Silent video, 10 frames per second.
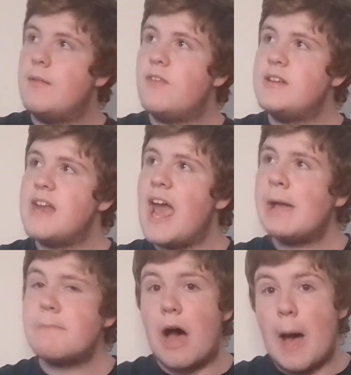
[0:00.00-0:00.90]
The
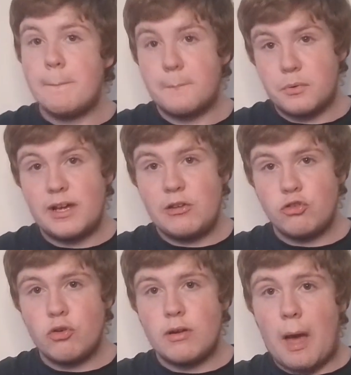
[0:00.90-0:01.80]
name, I'm pretty
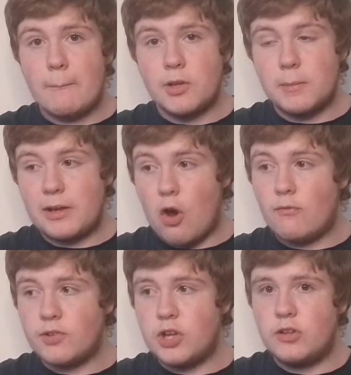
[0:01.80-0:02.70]
sure I'm going to be
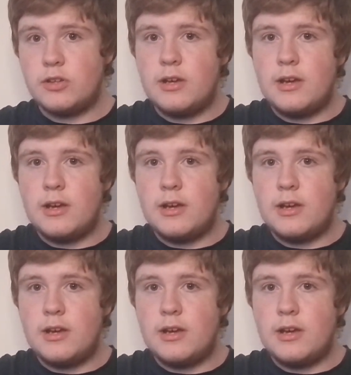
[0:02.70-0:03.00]
confident,